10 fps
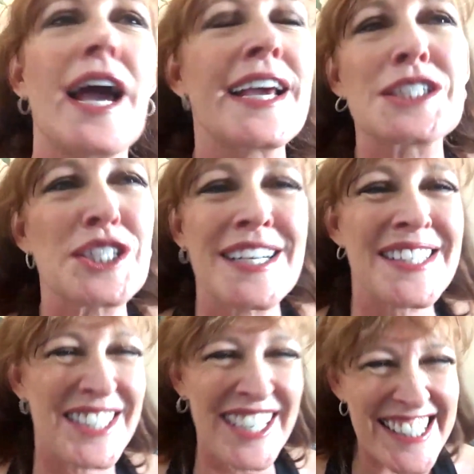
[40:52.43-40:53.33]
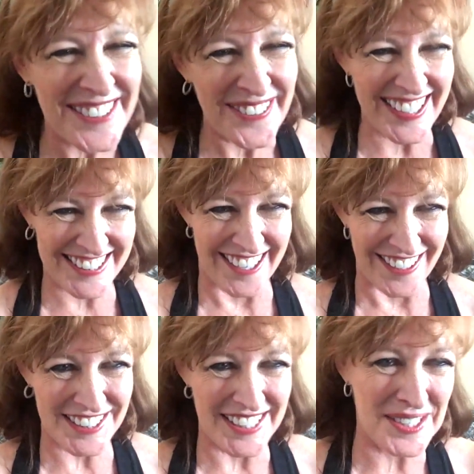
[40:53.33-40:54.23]
I guess she doesn't
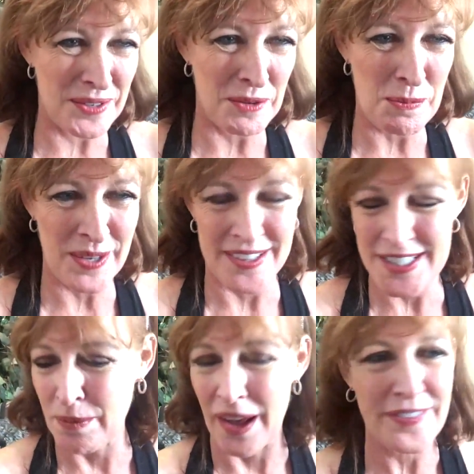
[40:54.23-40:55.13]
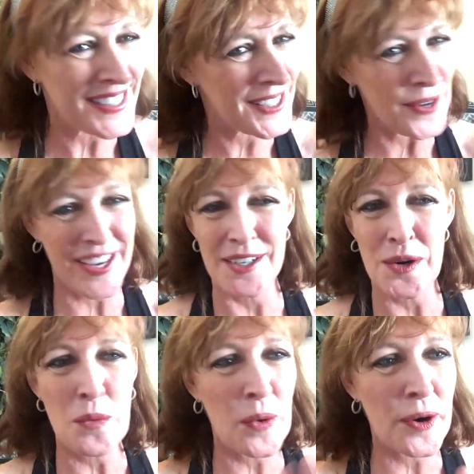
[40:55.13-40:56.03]
want to talk. She doesn't want to be put on the spot. That's
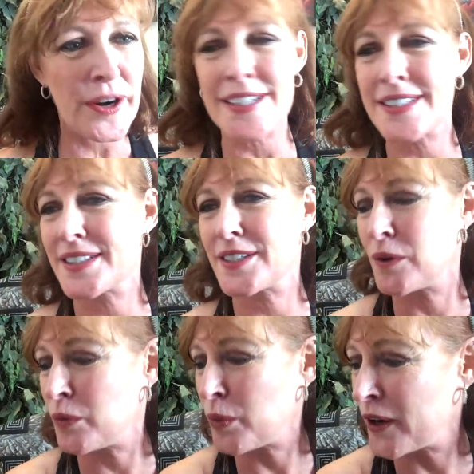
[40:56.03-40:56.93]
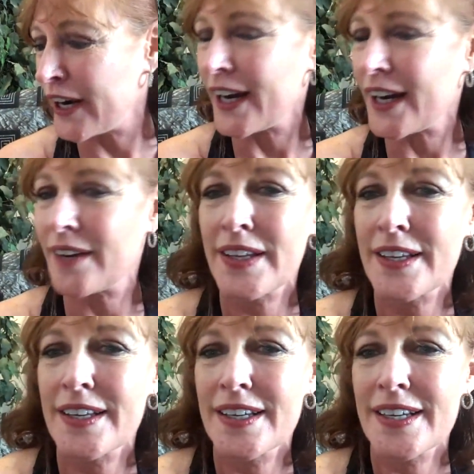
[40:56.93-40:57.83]
okay. No worries. Don't worry.